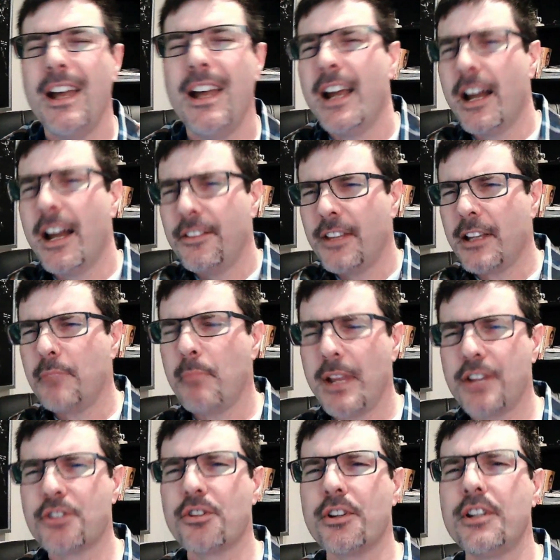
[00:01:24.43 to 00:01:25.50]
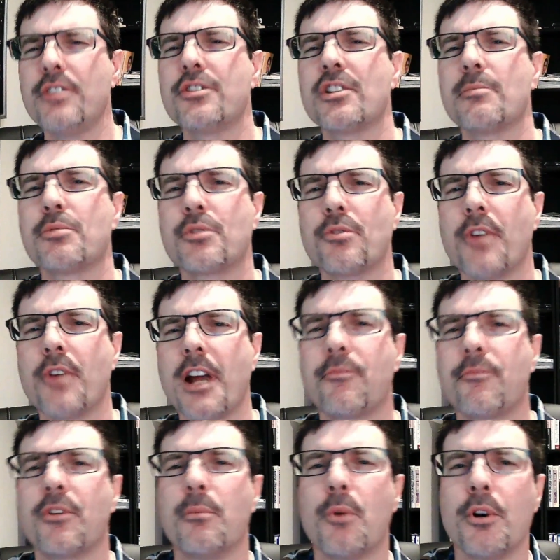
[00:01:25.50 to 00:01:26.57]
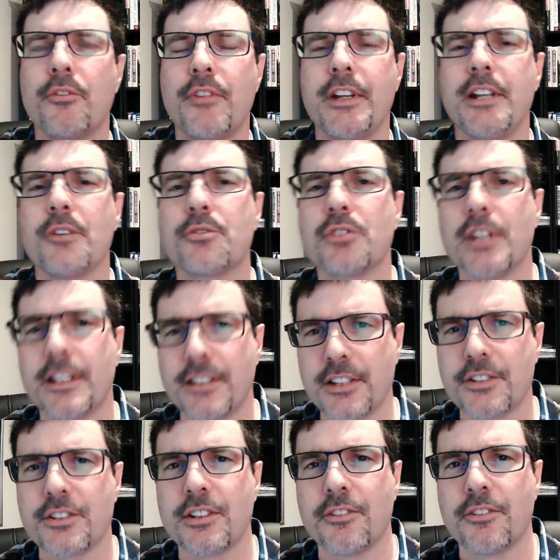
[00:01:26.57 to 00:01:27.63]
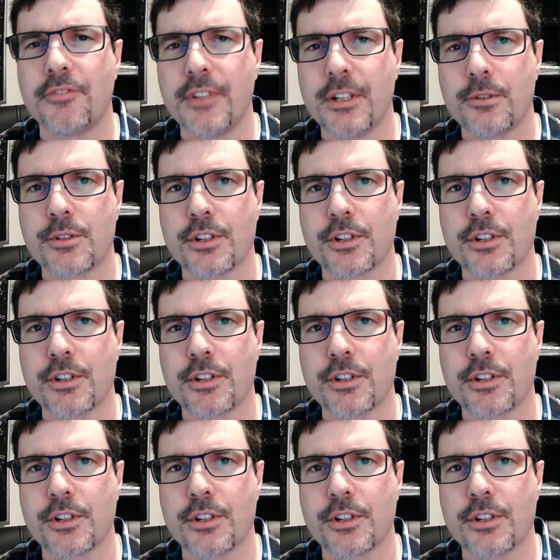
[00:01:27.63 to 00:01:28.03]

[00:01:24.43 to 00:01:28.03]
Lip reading: and then make sure you subscribe for more videos like this in the future.